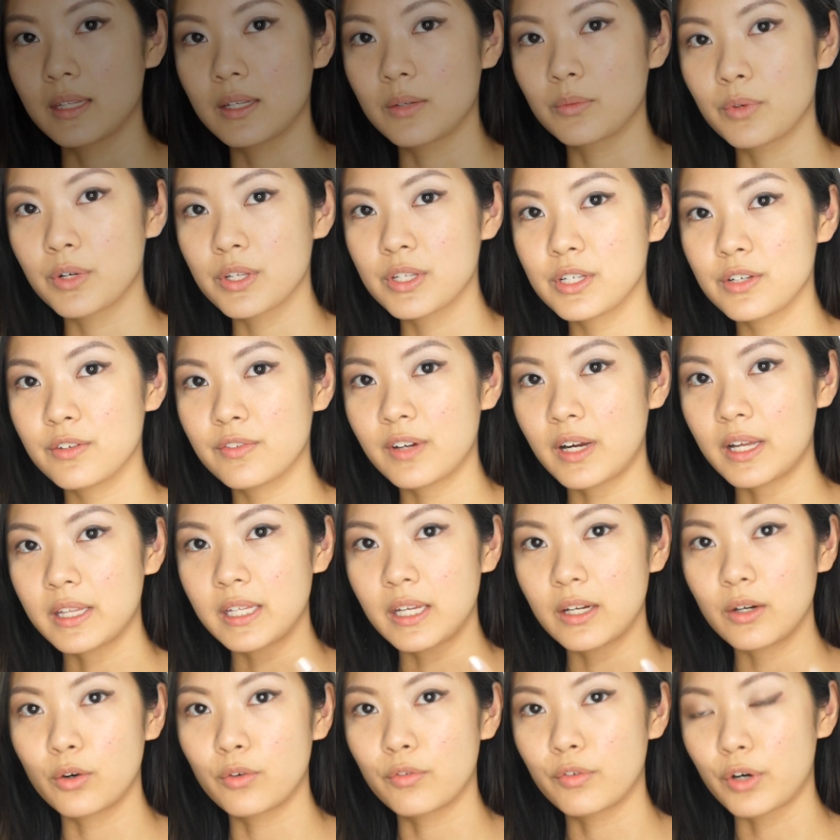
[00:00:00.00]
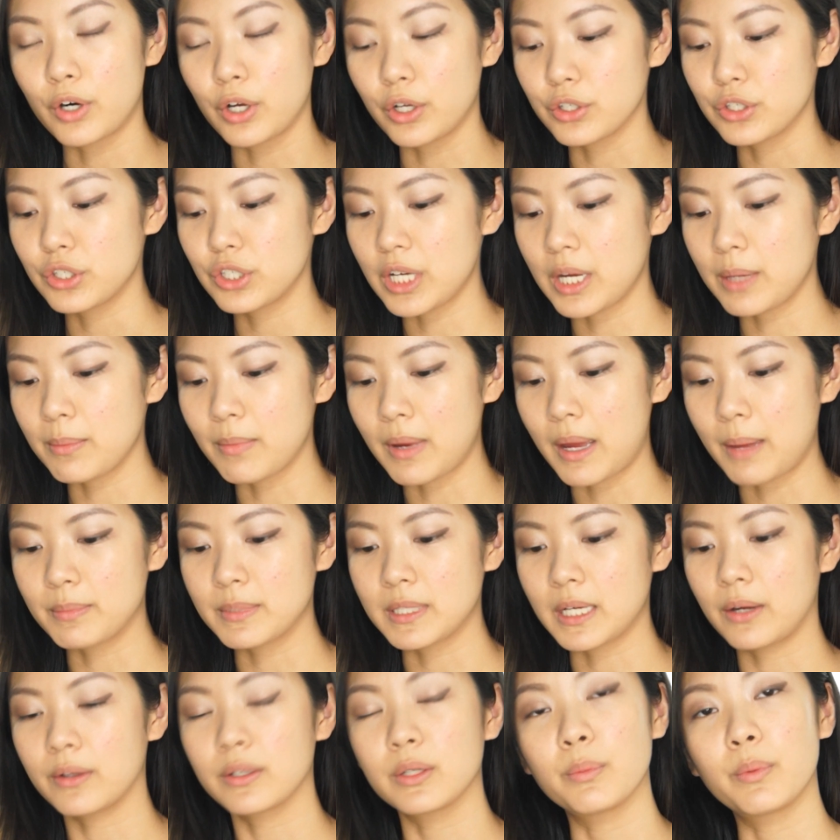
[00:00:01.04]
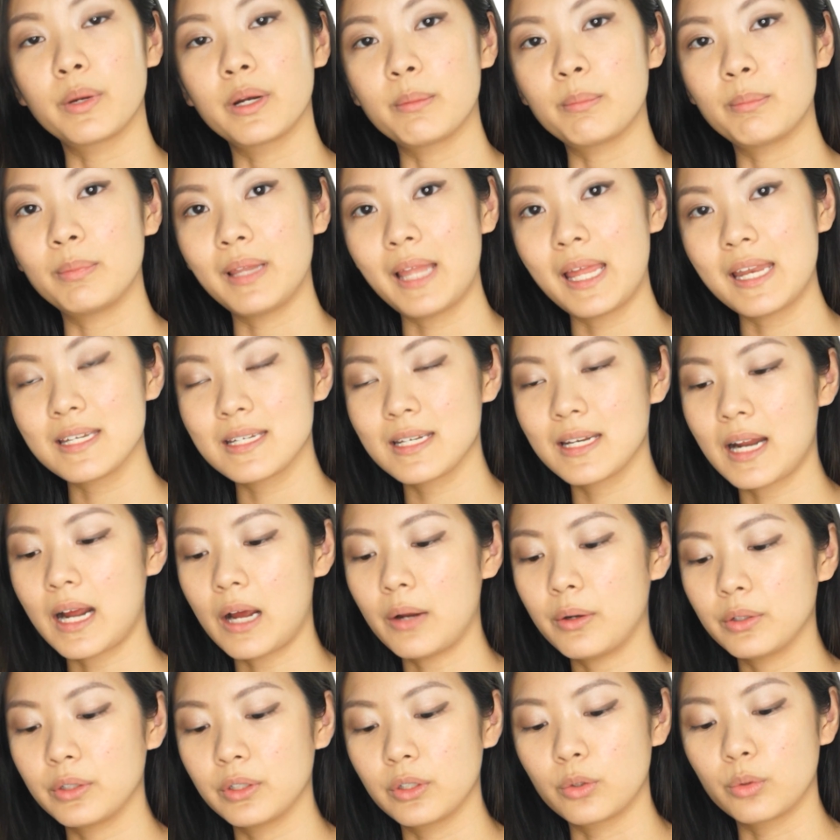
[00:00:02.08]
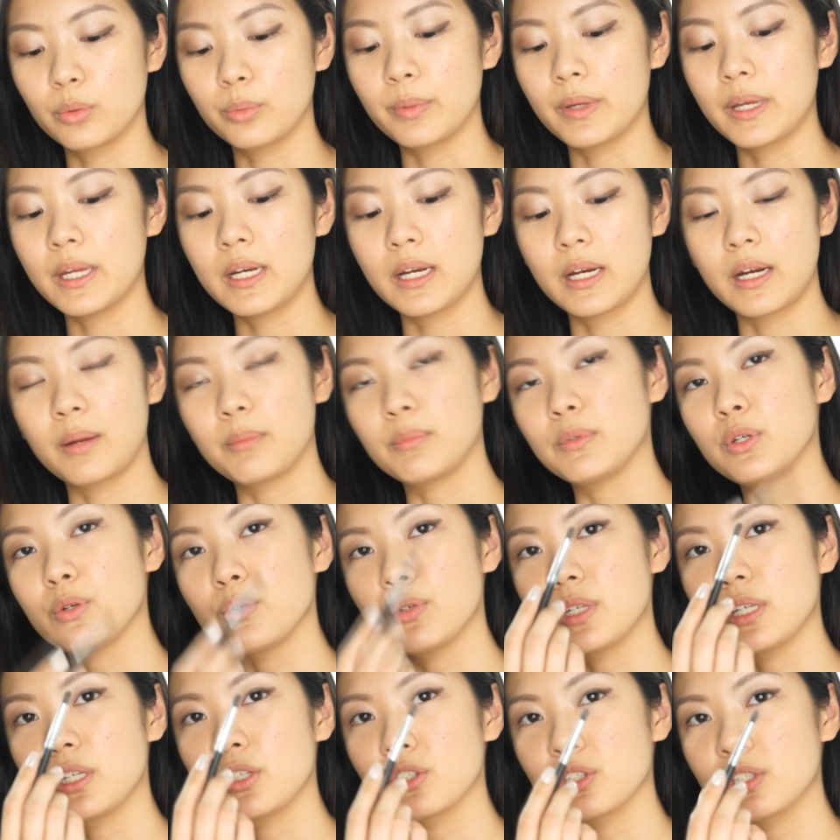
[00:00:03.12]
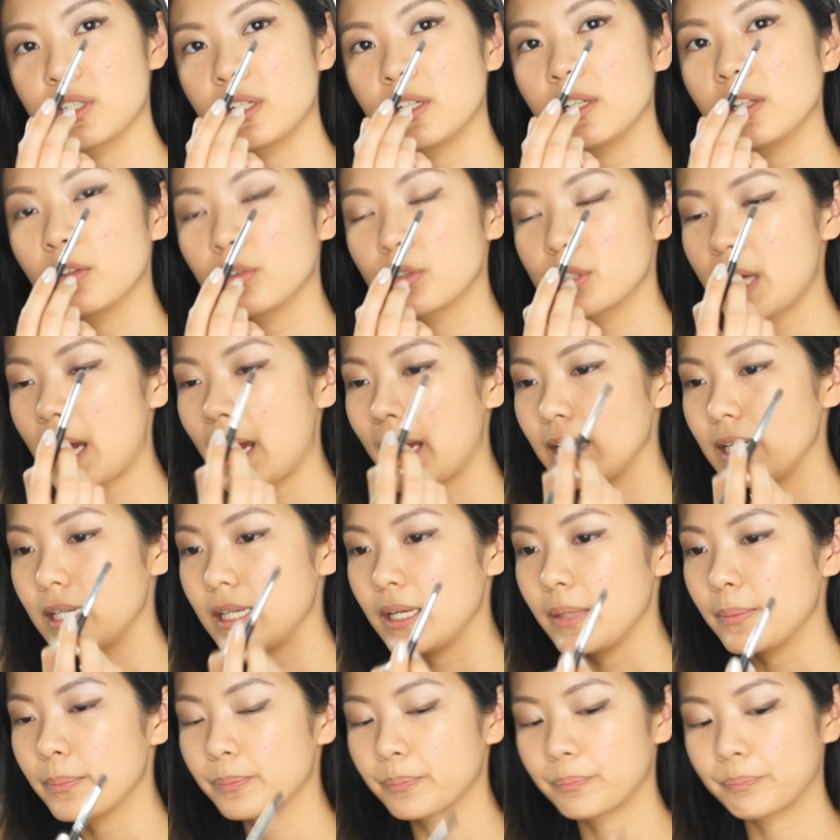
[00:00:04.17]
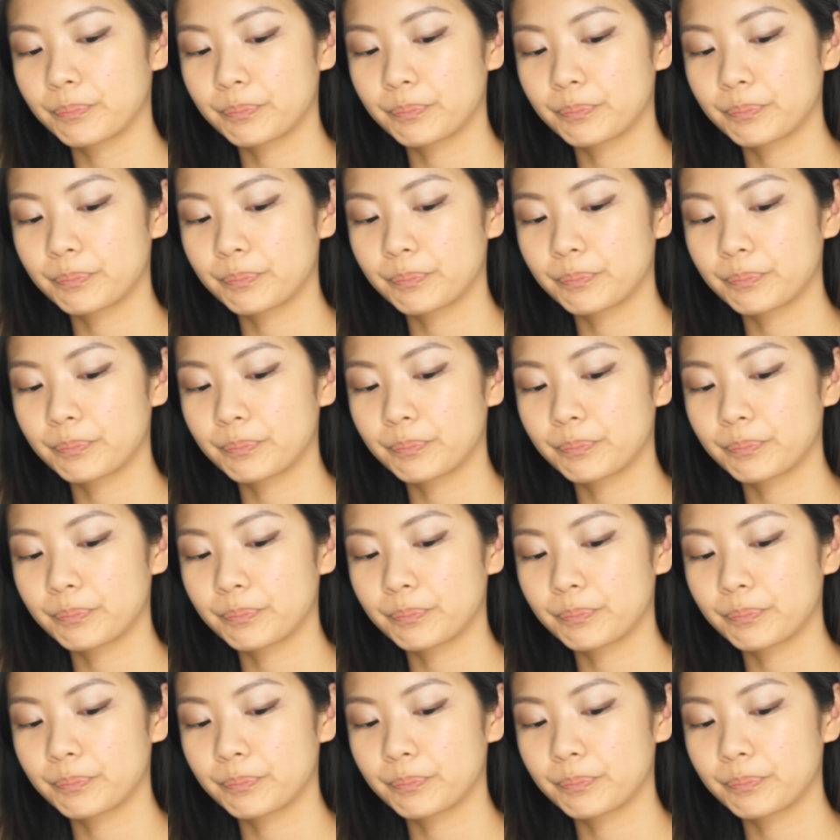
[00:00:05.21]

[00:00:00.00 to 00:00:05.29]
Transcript: And then once you've got that overall shape mapped out, you want to blend it out a little bit, and I'm using just a little tiny